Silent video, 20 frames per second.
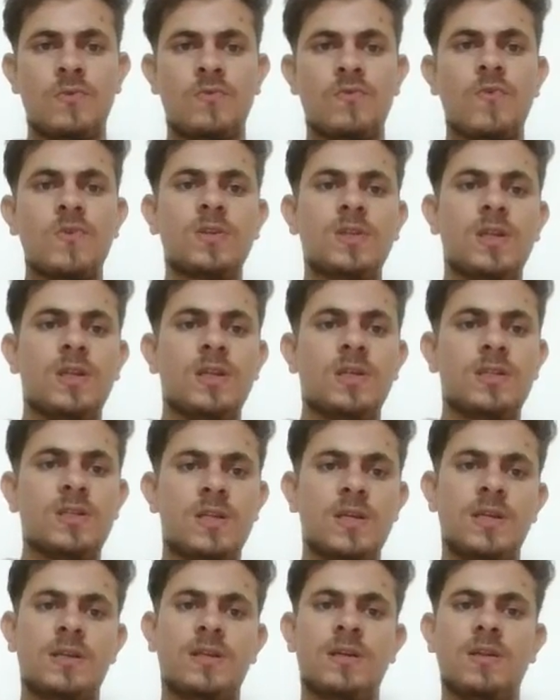was
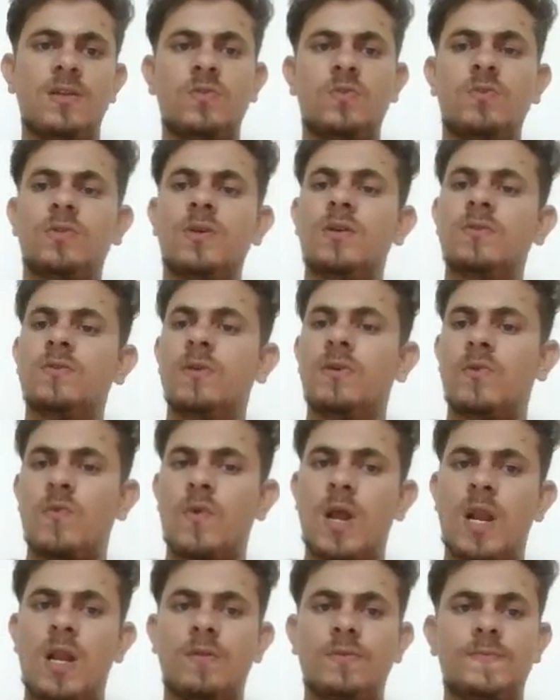released later in
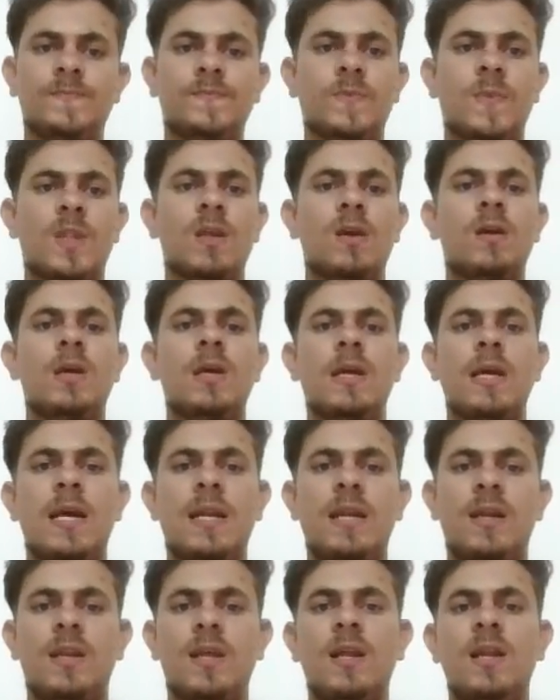2012.
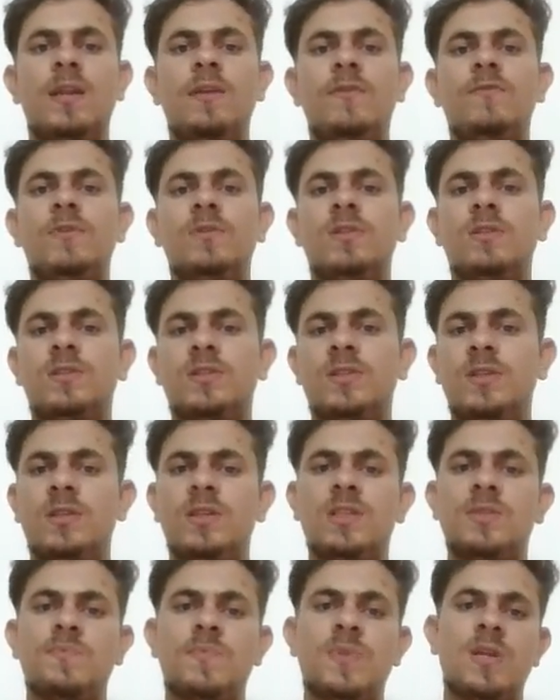And a television
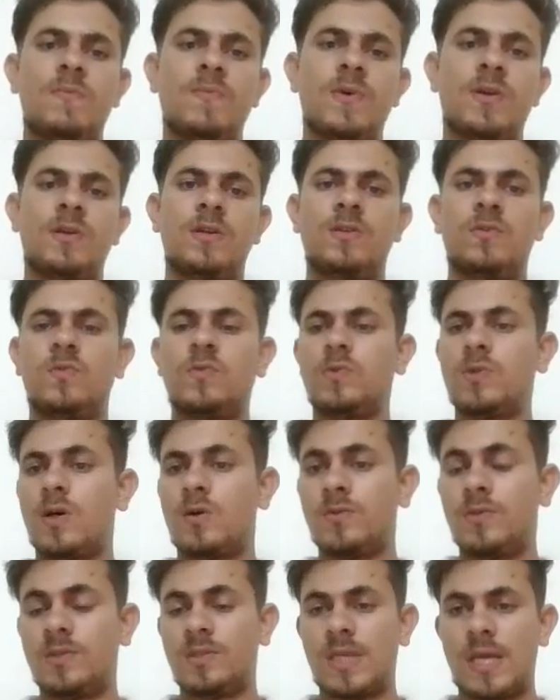series premiered in
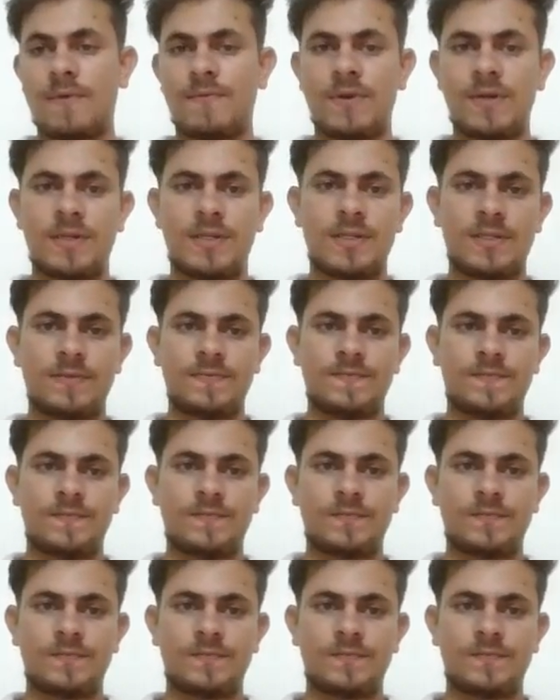2017.